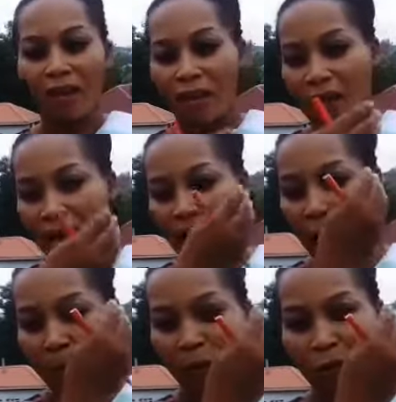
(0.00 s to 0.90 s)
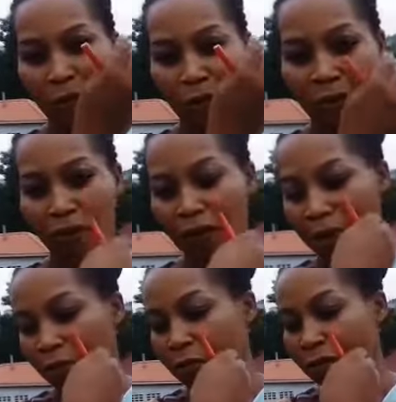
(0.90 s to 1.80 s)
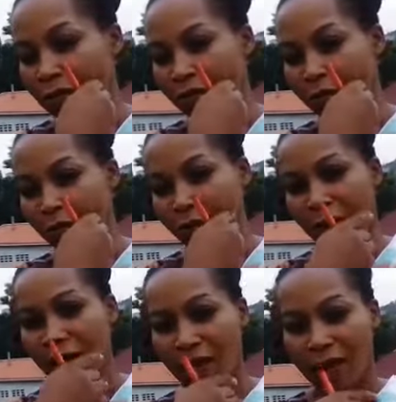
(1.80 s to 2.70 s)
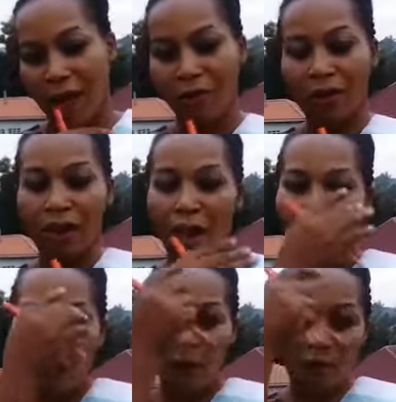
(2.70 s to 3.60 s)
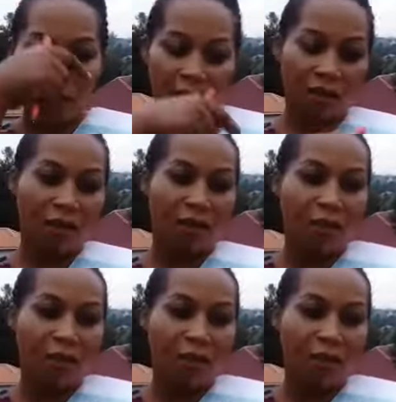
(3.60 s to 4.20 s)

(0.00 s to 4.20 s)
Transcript: The upper tooth, if the tooth they removed was down, the upper one starts